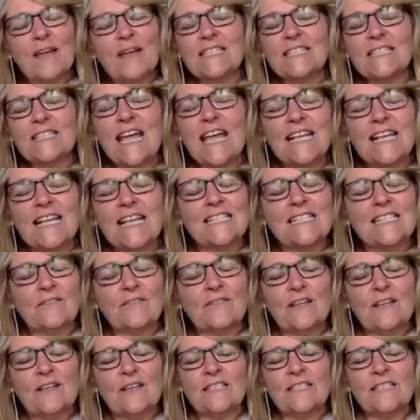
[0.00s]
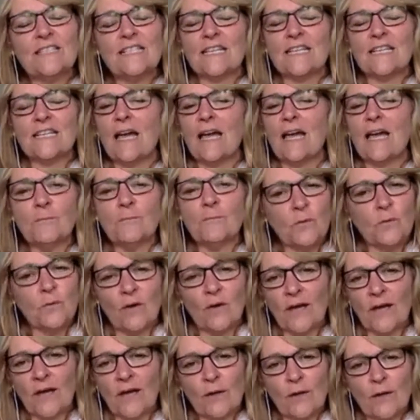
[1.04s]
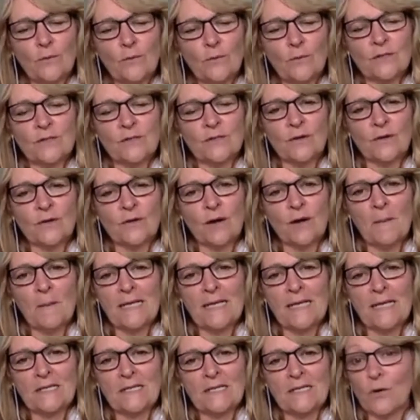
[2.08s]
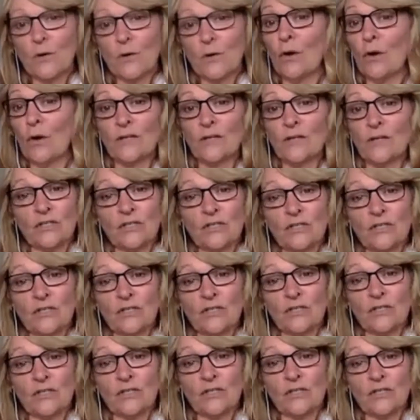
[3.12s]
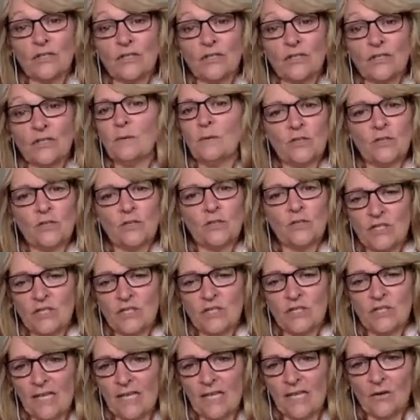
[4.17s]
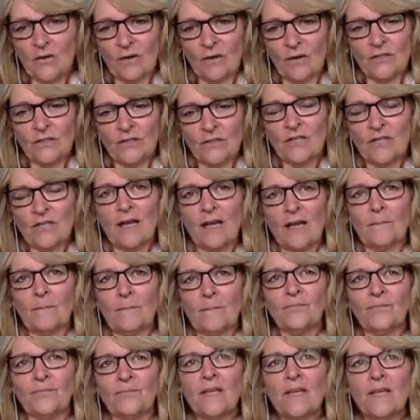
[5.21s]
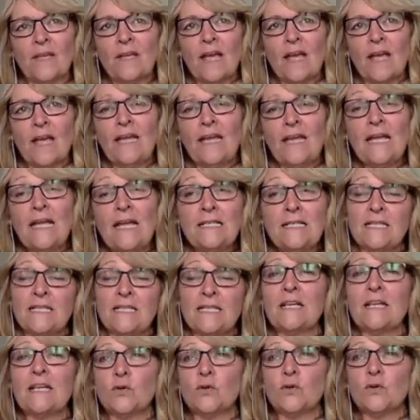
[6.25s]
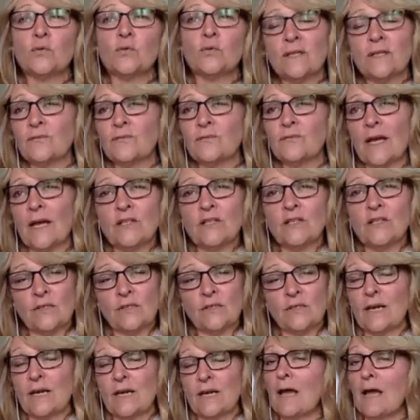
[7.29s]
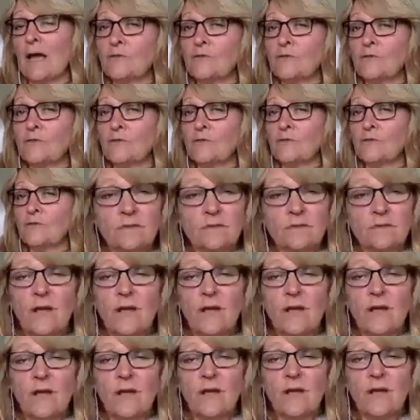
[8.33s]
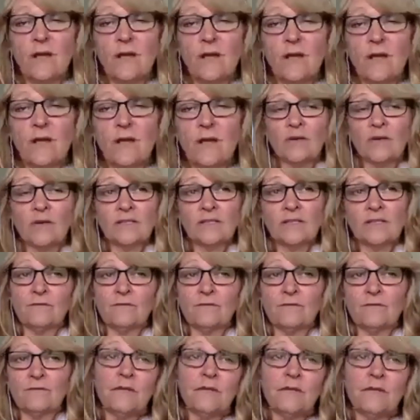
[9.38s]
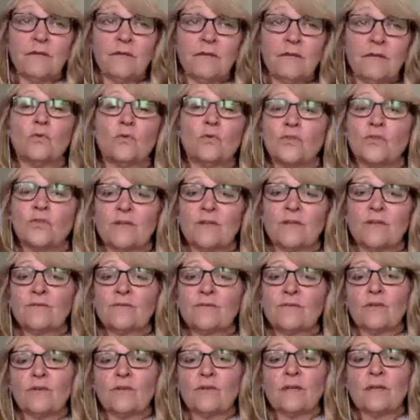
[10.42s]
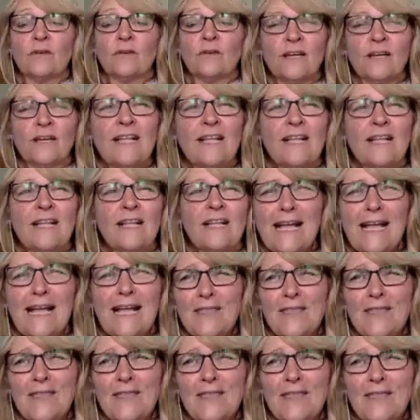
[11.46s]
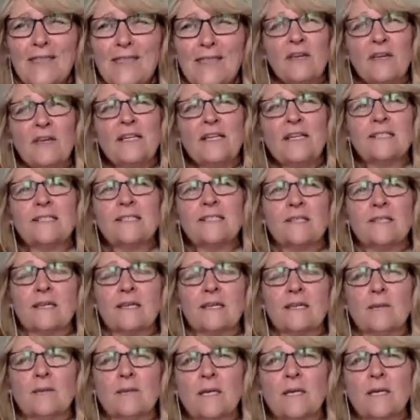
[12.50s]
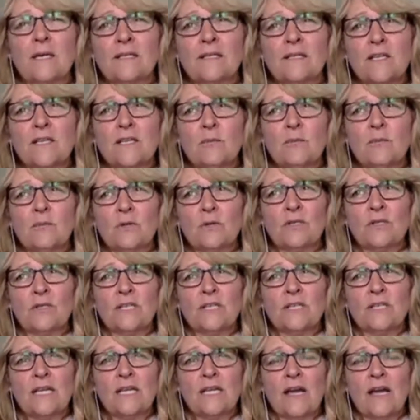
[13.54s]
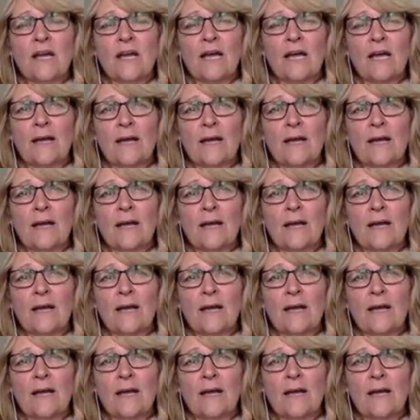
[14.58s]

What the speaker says: fantastic, humble guy who's got an amazing knowledge and very happy to share that knowledge. And he sat and talked to us for ages. And afterwards, after the podcast had finished, he talked to us for a bit longer. And that, I think, is the thing about this community.